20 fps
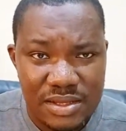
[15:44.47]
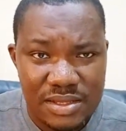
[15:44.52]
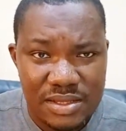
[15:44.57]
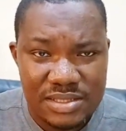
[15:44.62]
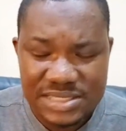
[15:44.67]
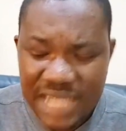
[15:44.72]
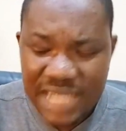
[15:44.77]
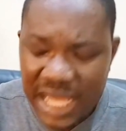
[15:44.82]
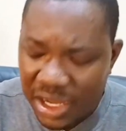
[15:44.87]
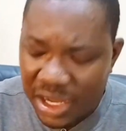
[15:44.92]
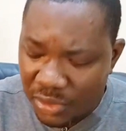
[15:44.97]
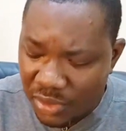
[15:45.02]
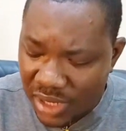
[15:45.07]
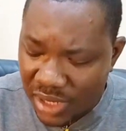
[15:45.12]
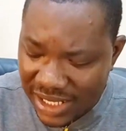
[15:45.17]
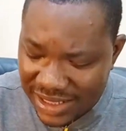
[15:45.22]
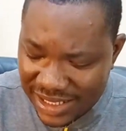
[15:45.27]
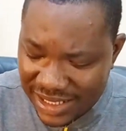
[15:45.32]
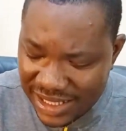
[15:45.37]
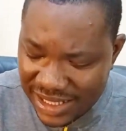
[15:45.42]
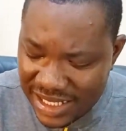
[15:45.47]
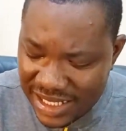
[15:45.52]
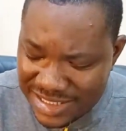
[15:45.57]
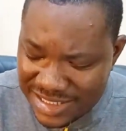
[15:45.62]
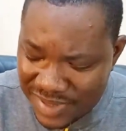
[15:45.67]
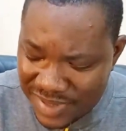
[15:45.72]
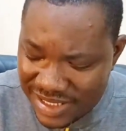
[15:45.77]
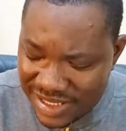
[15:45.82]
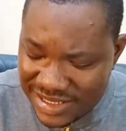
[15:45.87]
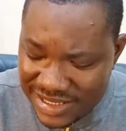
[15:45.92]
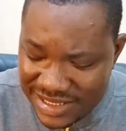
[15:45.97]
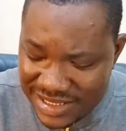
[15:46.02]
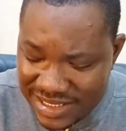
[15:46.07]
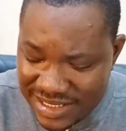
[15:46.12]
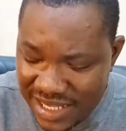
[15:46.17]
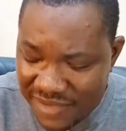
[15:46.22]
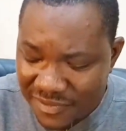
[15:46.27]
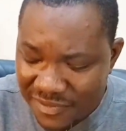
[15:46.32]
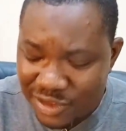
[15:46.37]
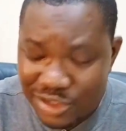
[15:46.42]
Now, Arteta has spent
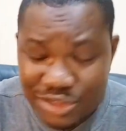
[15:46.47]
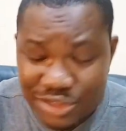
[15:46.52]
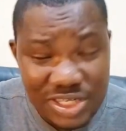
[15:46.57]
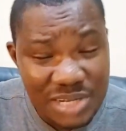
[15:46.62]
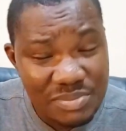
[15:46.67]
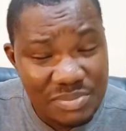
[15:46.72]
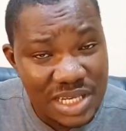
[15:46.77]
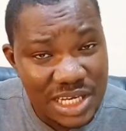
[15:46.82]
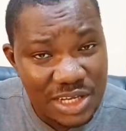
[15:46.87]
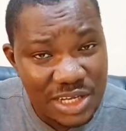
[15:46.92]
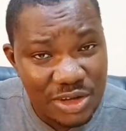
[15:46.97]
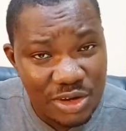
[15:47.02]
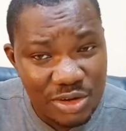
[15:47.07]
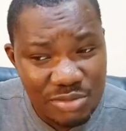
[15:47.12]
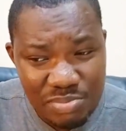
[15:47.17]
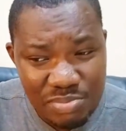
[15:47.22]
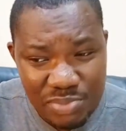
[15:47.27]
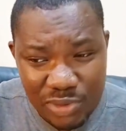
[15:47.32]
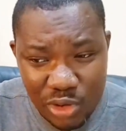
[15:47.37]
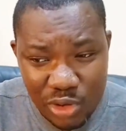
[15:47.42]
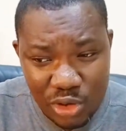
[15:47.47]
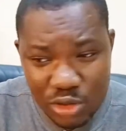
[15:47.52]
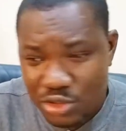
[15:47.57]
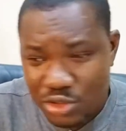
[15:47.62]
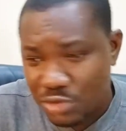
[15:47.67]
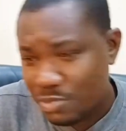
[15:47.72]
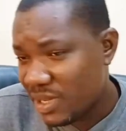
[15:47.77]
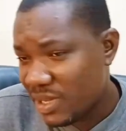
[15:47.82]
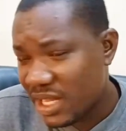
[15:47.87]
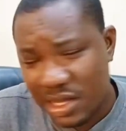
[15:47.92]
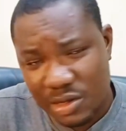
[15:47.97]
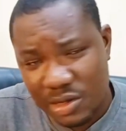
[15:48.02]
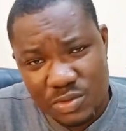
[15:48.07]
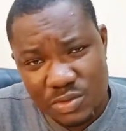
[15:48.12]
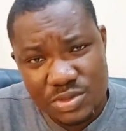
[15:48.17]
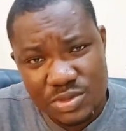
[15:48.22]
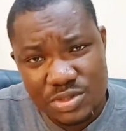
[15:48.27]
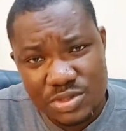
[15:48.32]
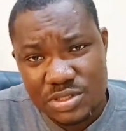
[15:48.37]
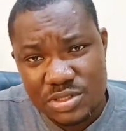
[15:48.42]
700 million plus
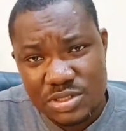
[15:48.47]
pounds